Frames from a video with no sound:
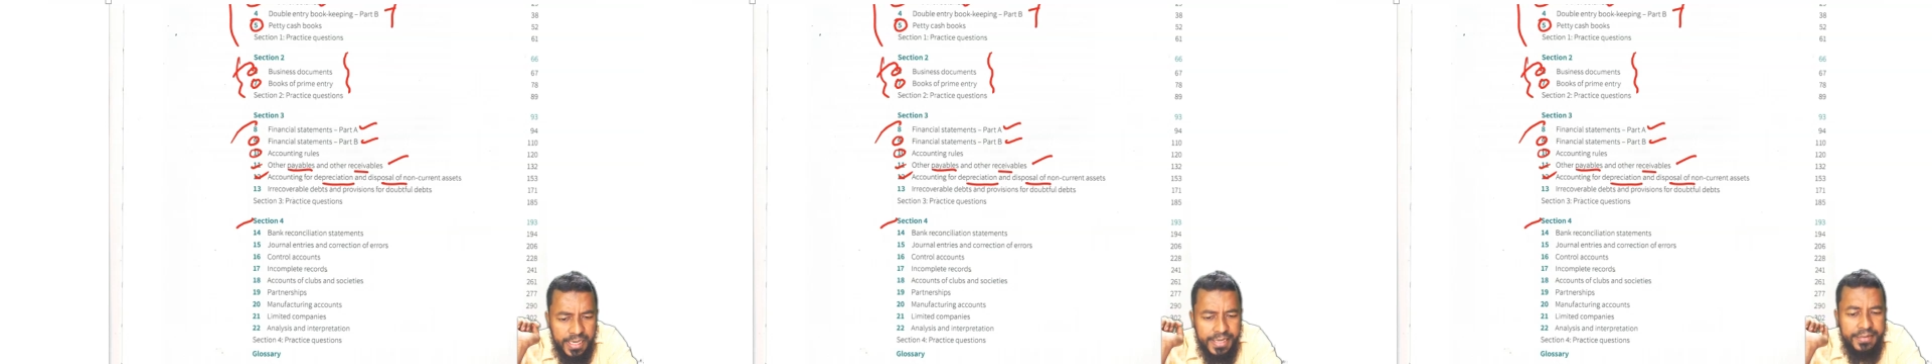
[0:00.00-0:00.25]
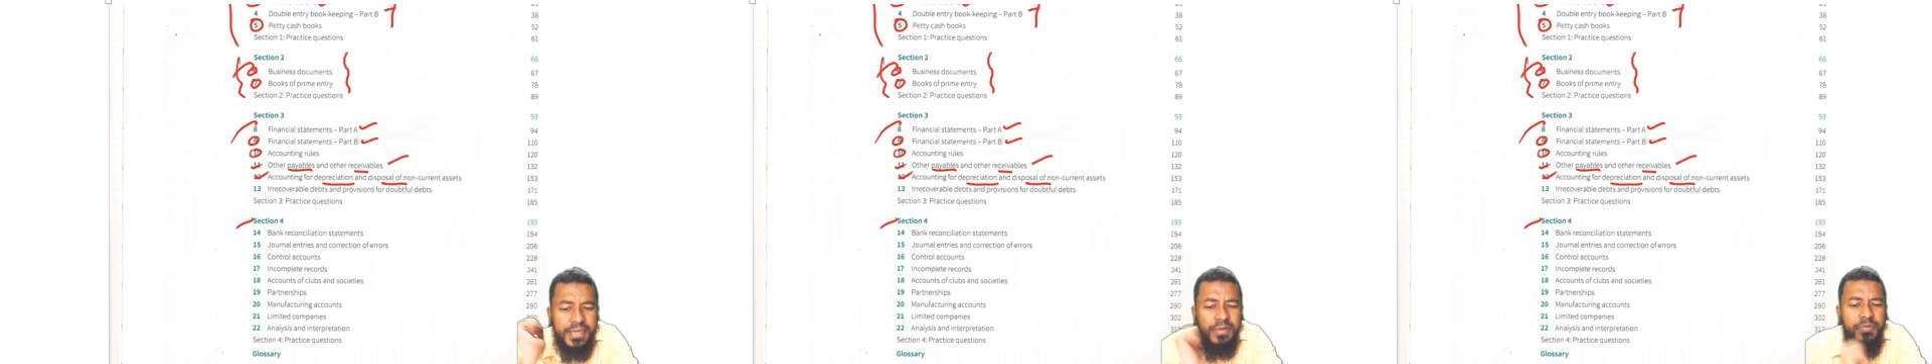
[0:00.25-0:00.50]

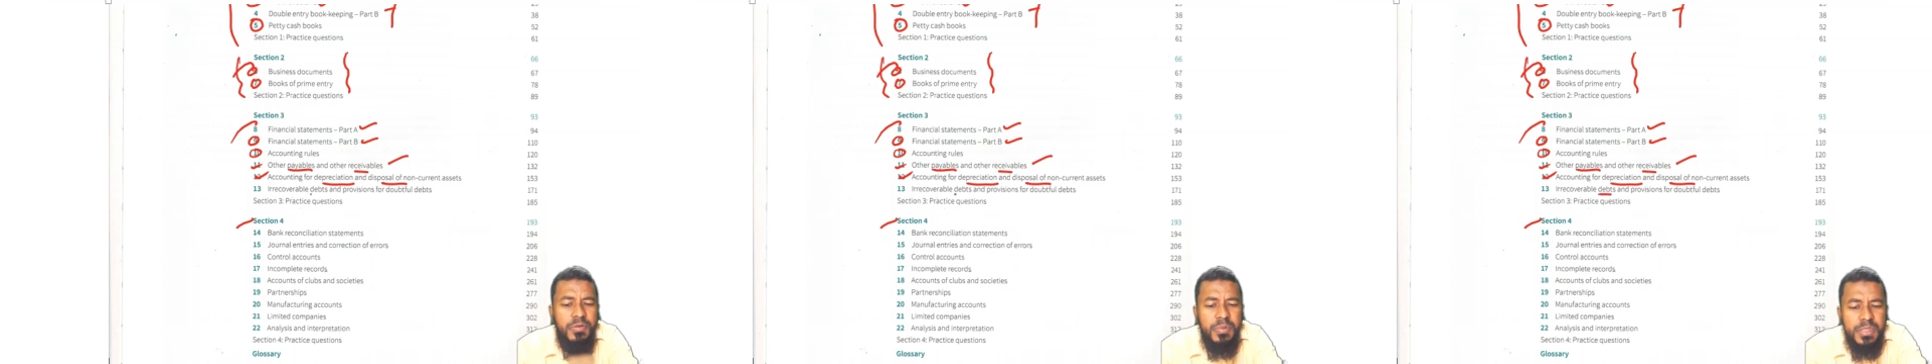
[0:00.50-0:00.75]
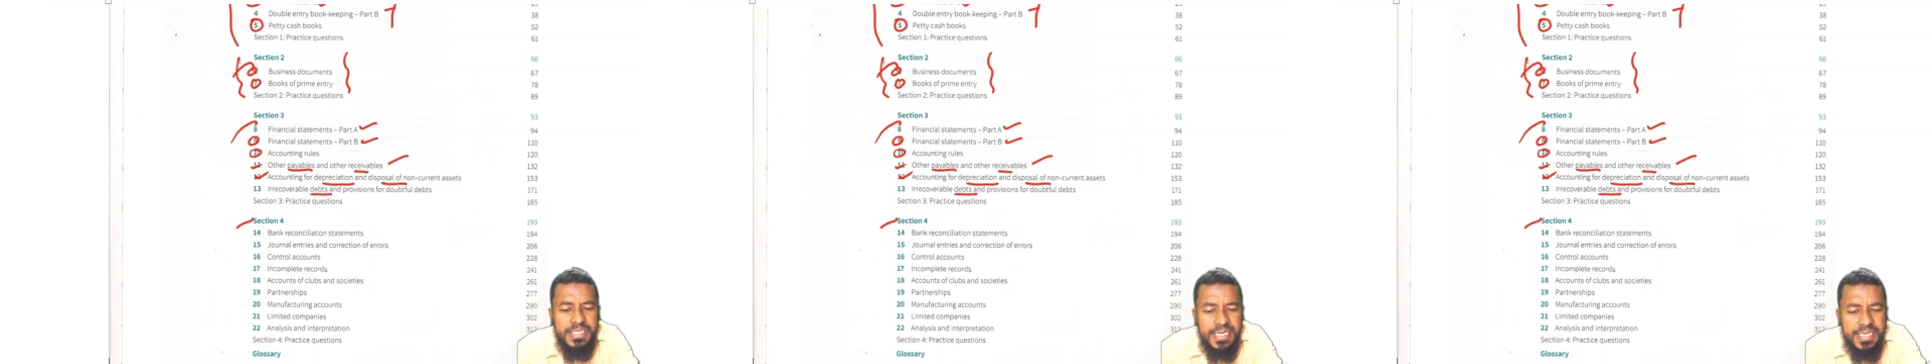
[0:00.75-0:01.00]

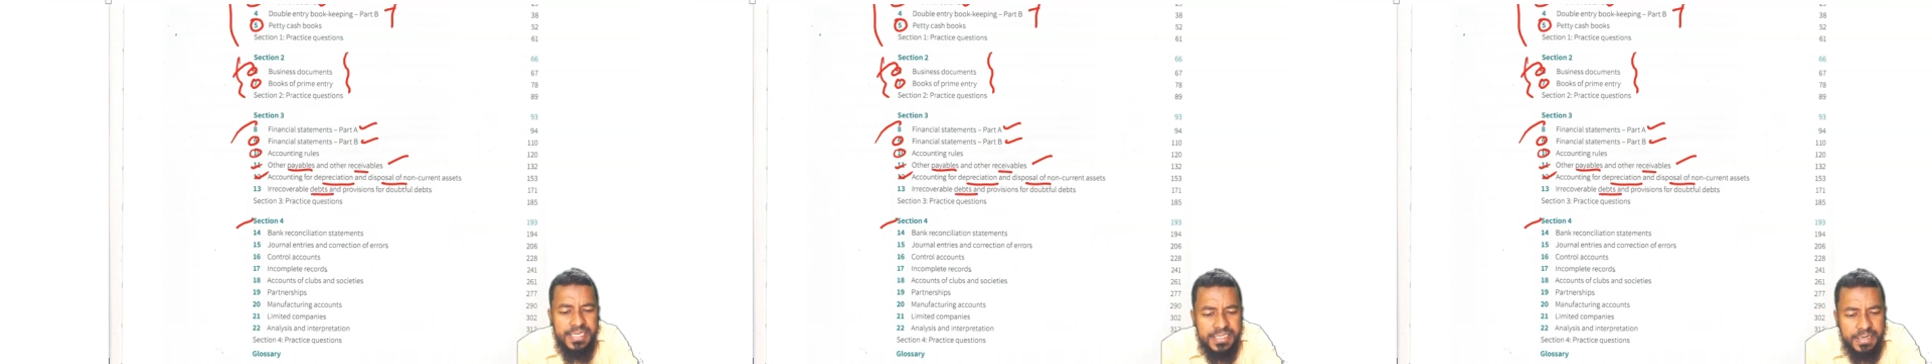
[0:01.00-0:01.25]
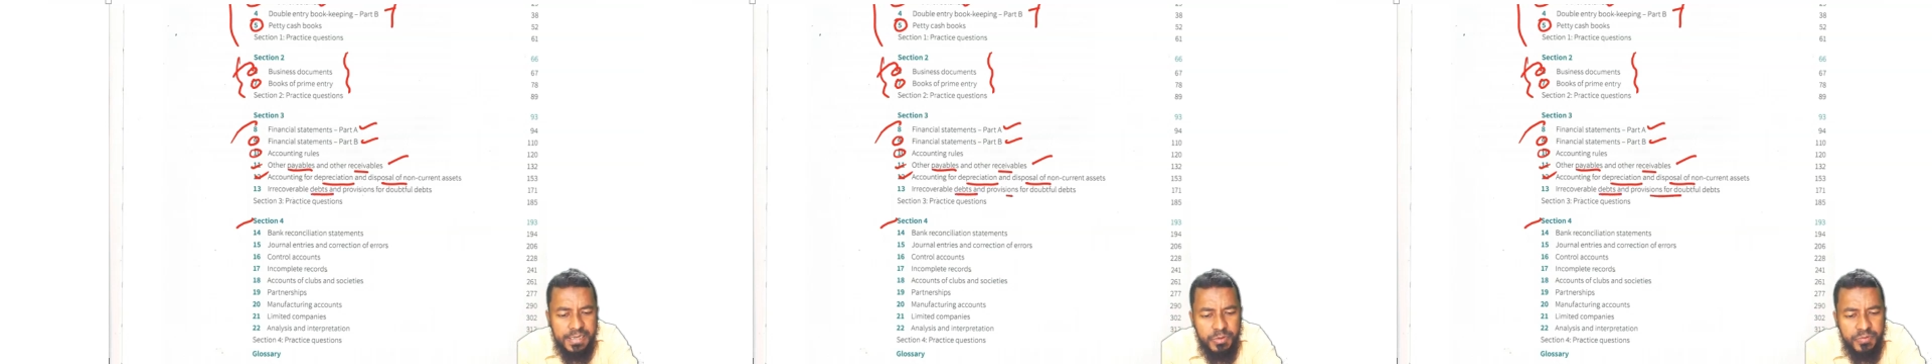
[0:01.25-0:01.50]
irrecoverable debt
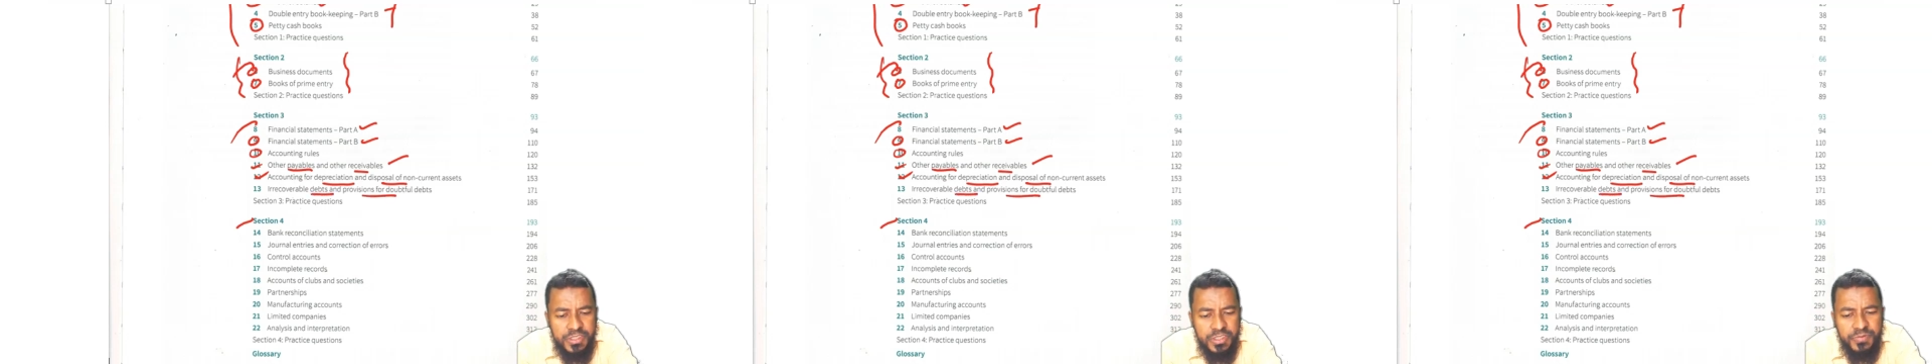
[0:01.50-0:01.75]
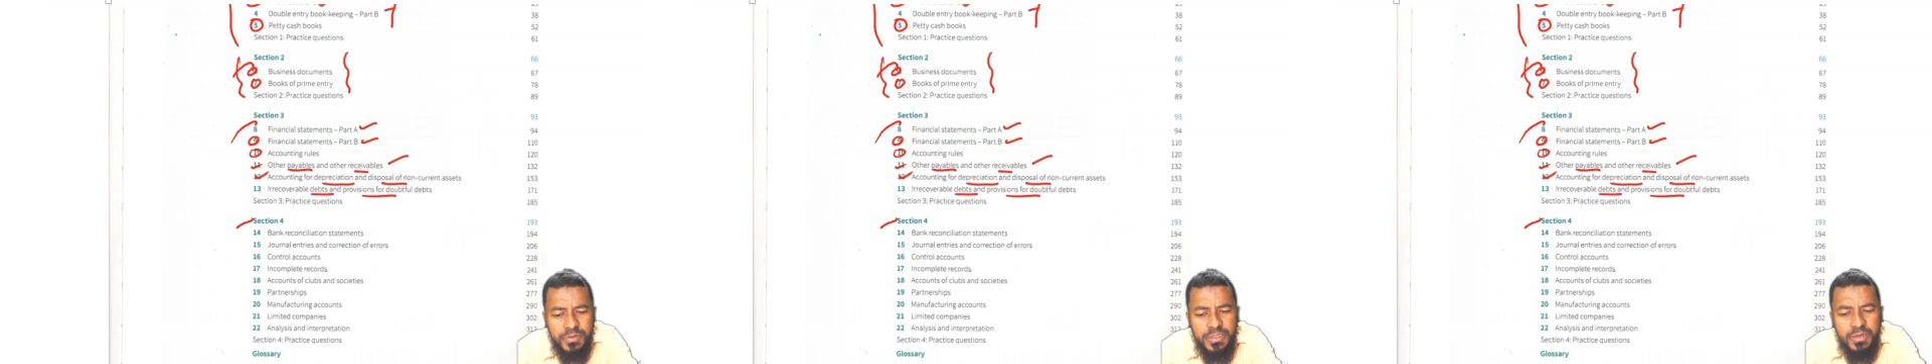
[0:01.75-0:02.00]
and provision
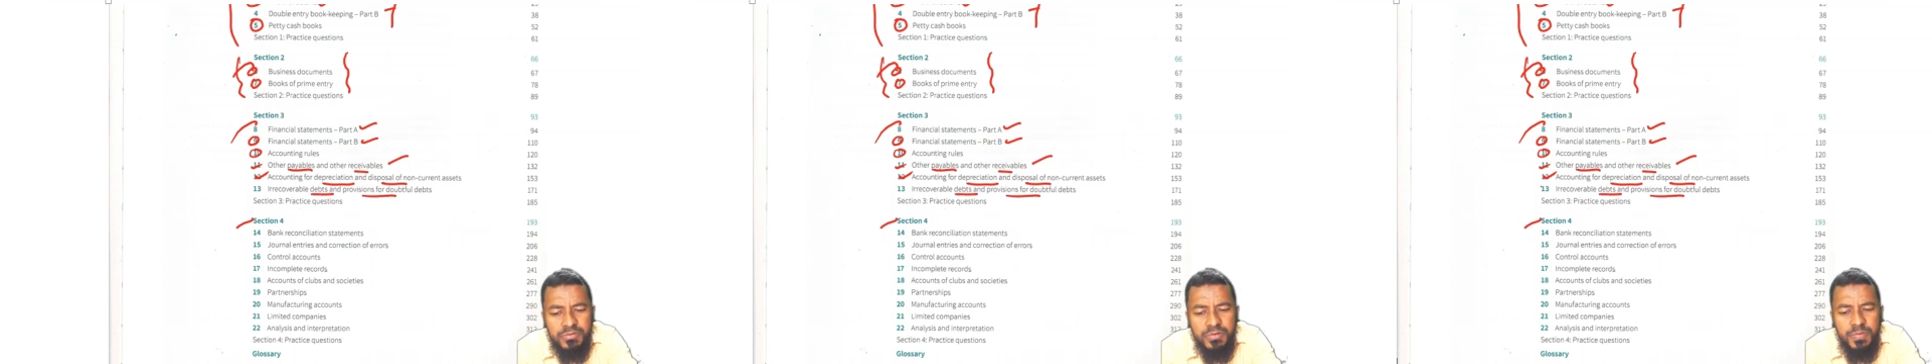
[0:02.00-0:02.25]
for doubtful